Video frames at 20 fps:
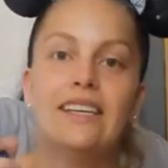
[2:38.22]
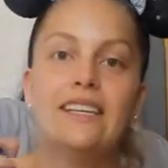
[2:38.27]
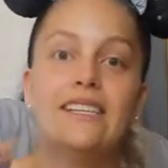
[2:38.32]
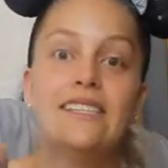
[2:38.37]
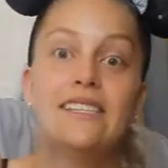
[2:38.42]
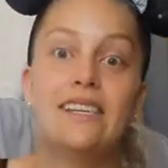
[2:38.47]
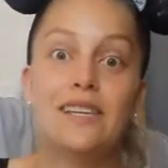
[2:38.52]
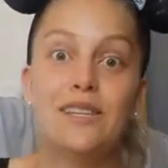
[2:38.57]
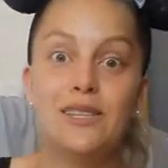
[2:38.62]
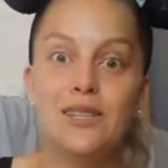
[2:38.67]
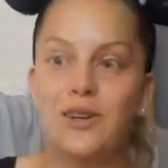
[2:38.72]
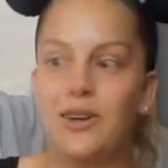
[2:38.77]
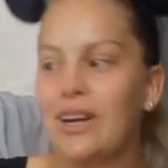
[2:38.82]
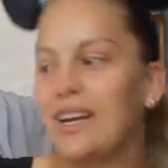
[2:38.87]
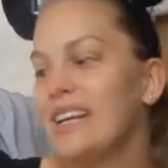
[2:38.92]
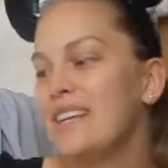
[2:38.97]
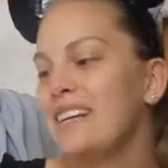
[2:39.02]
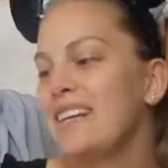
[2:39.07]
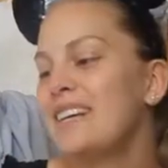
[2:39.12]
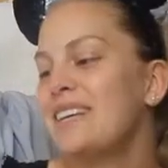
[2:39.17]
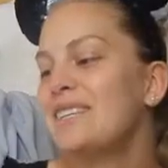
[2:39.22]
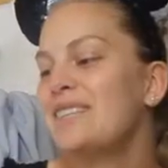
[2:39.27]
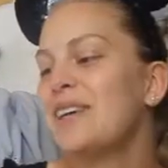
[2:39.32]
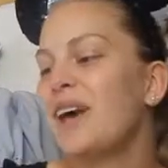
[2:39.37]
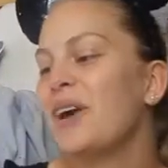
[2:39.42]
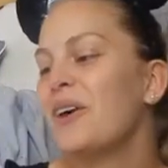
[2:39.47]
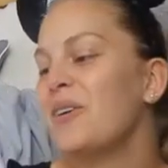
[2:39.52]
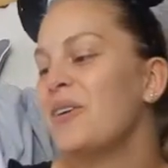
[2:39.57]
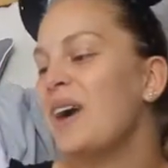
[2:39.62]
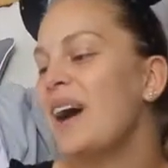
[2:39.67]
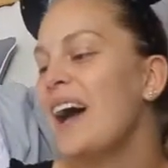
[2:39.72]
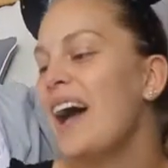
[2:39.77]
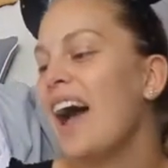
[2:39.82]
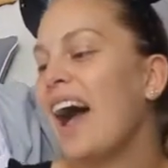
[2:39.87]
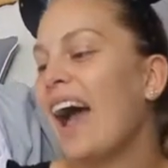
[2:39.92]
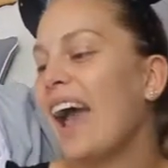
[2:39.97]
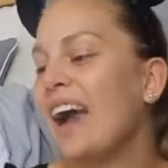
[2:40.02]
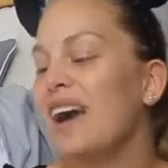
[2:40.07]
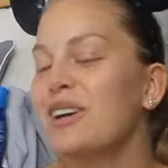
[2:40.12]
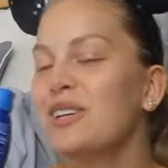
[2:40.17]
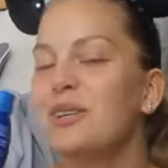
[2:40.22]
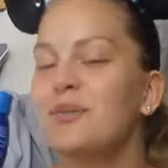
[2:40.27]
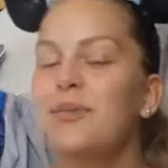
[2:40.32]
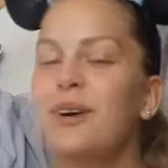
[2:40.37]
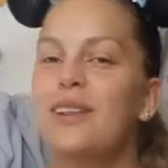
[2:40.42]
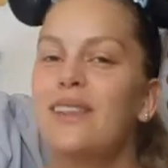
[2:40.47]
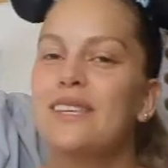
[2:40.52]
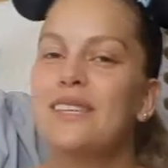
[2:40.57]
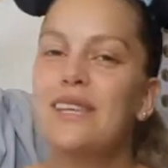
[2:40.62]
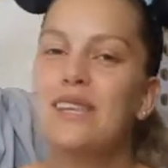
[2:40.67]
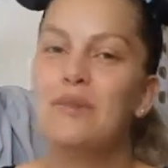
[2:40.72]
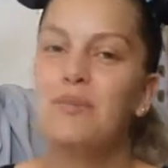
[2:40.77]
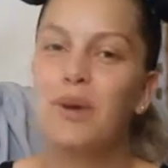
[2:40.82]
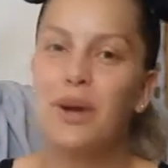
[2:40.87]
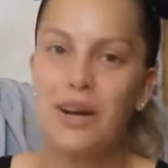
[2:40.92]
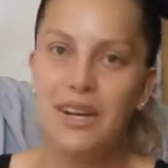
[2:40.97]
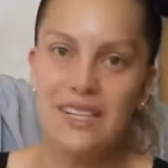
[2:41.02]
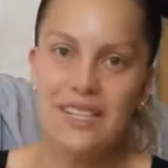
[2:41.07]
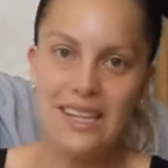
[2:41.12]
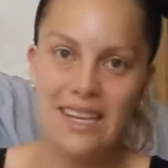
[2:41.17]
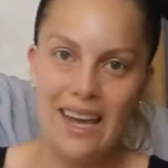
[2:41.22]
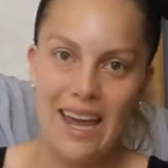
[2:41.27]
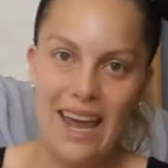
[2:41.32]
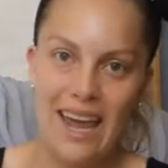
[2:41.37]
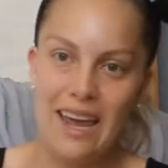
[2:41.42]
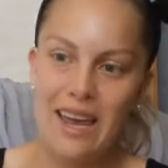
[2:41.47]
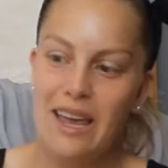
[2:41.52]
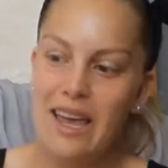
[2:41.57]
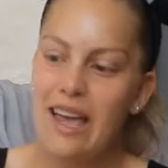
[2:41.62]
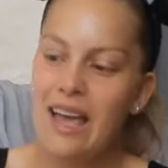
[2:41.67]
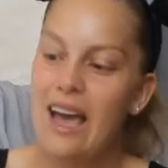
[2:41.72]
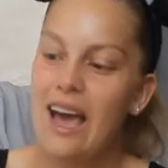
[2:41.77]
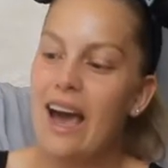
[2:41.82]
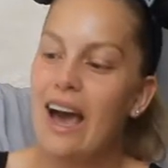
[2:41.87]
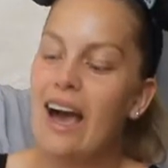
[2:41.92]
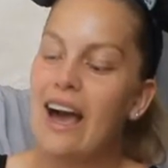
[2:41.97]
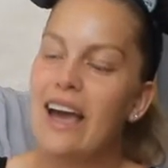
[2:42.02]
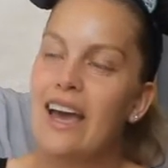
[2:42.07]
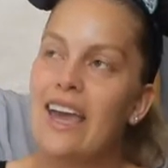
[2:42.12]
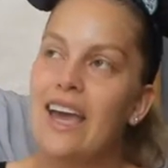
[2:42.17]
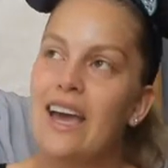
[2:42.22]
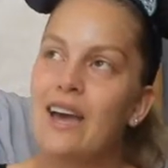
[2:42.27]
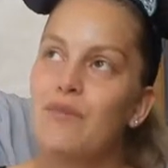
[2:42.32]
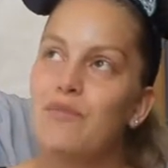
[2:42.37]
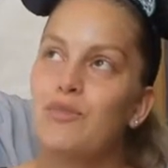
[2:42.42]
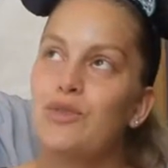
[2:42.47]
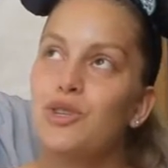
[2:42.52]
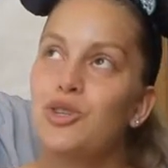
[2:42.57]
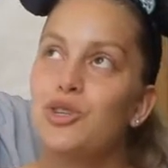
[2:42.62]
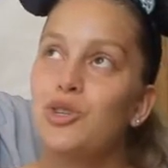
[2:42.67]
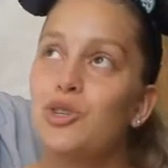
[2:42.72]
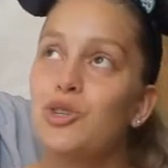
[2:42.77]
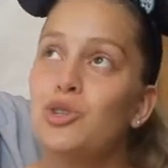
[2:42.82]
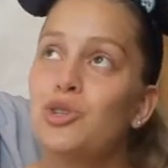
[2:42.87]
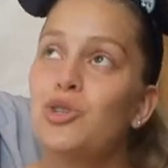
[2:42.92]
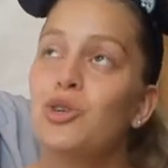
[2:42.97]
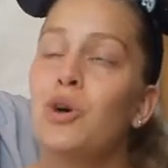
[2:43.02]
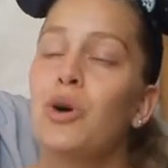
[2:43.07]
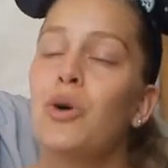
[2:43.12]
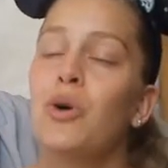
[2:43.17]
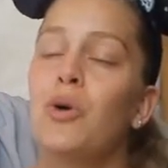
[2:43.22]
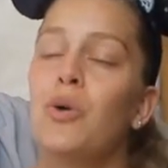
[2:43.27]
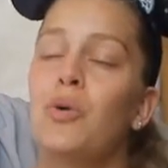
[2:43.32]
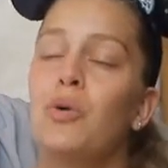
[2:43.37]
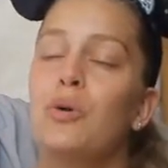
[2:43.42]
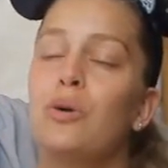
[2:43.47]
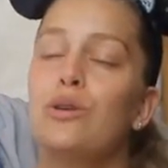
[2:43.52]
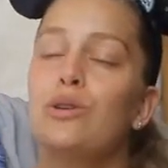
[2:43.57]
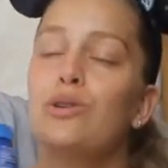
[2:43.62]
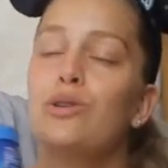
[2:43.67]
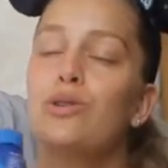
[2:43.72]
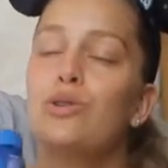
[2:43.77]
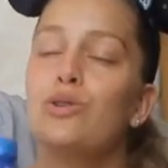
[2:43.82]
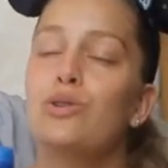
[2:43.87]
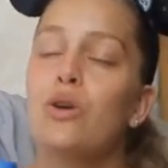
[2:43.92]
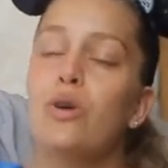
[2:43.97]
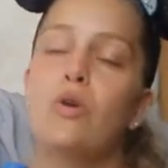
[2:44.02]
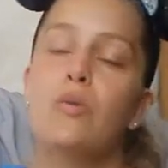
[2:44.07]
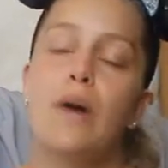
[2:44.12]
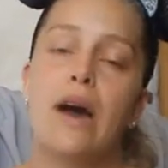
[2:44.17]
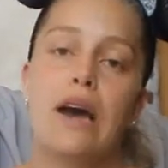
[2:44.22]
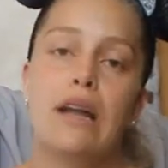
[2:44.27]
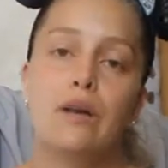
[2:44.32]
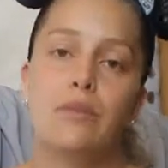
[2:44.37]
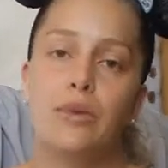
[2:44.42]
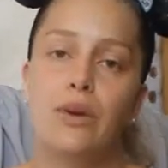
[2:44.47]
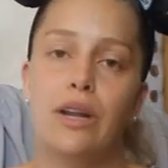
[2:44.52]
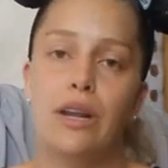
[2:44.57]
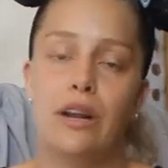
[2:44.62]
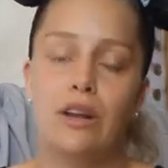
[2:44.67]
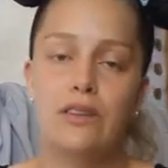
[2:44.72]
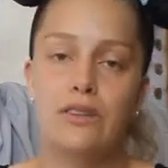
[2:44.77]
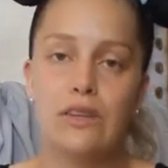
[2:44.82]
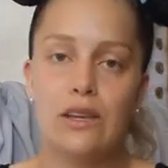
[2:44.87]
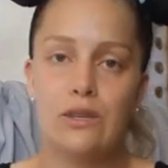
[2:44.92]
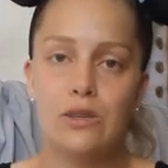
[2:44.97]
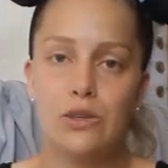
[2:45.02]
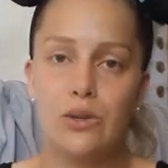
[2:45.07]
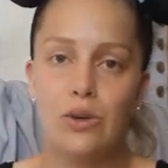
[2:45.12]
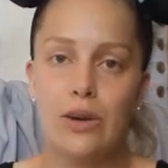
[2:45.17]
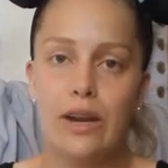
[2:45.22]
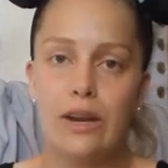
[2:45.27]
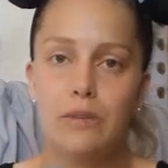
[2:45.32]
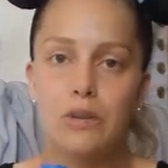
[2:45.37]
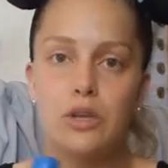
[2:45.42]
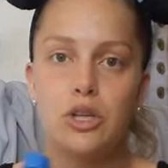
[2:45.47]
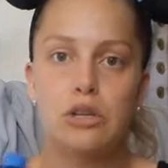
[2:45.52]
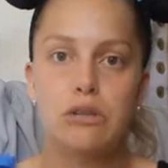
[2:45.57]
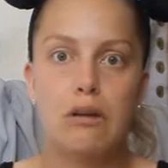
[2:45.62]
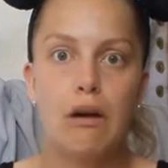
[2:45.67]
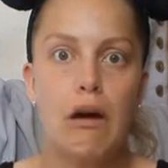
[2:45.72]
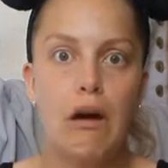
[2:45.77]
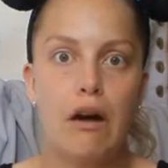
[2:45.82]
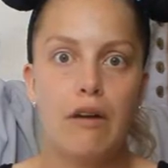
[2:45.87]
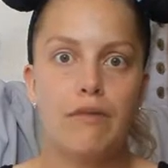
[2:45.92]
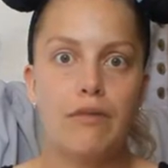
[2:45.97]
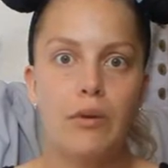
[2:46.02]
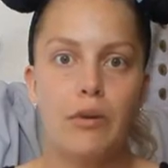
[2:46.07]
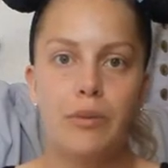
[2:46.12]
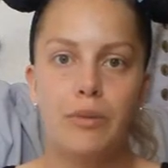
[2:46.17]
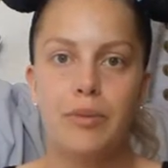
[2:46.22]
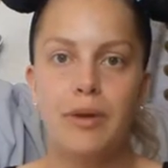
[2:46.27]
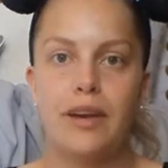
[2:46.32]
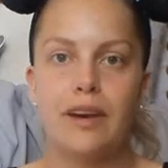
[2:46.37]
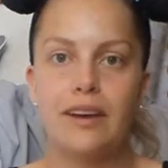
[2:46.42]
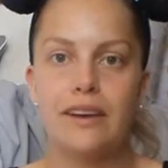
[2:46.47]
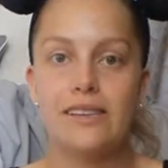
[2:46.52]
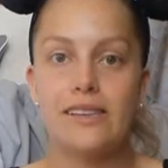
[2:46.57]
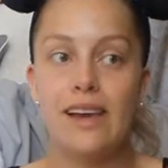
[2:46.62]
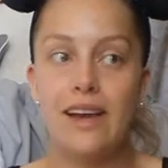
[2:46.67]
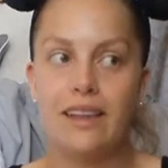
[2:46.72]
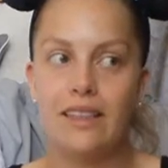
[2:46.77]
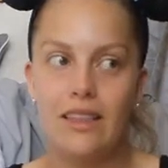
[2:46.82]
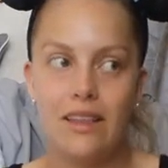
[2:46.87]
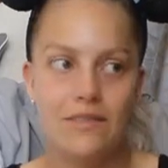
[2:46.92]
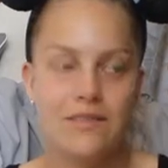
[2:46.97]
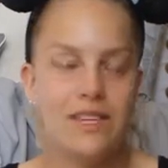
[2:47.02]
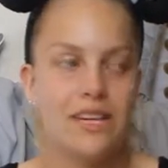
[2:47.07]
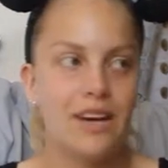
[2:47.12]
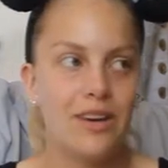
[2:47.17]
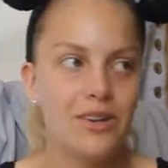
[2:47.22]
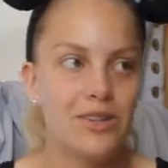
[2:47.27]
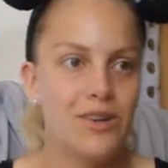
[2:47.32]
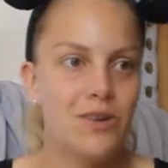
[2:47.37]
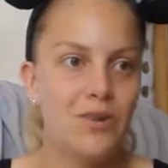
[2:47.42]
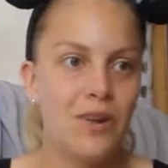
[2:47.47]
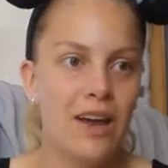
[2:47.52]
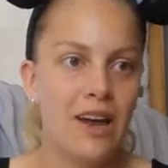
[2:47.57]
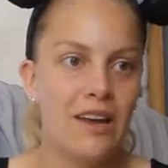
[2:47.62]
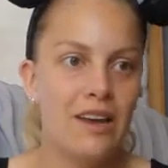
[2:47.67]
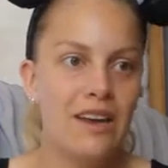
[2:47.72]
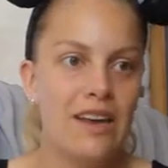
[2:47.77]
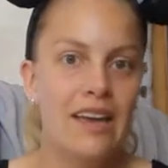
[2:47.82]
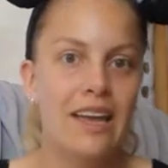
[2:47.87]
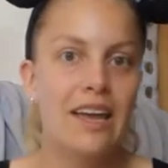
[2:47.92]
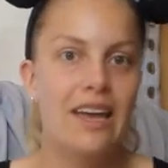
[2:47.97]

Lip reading: Sunscreen. So I actually bought this at the park today. I am so bad at putting on sunscreen, which is awful because I lived in Arizona,